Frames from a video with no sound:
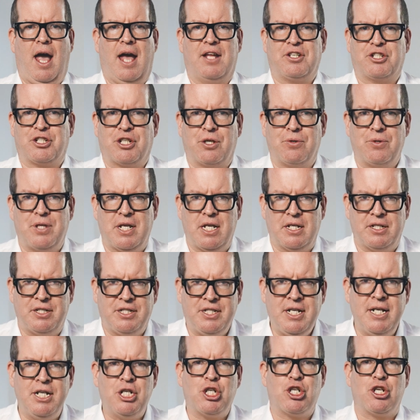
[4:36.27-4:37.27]
and so the
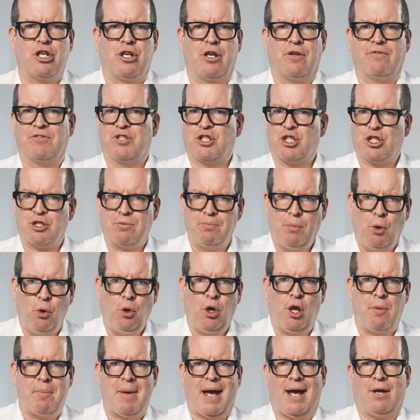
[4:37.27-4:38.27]
addition of
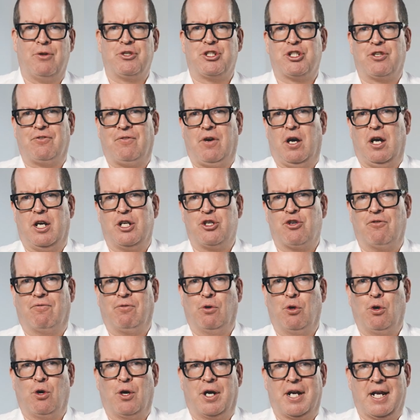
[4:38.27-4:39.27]
small amounts of
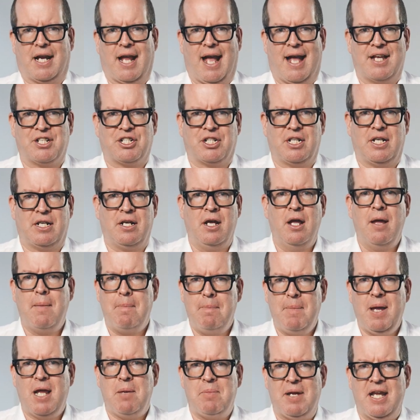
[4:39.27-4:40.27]
hydrofluoric acid
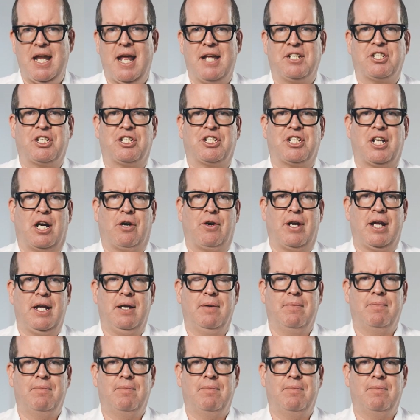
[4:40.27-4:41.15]
may be necessary.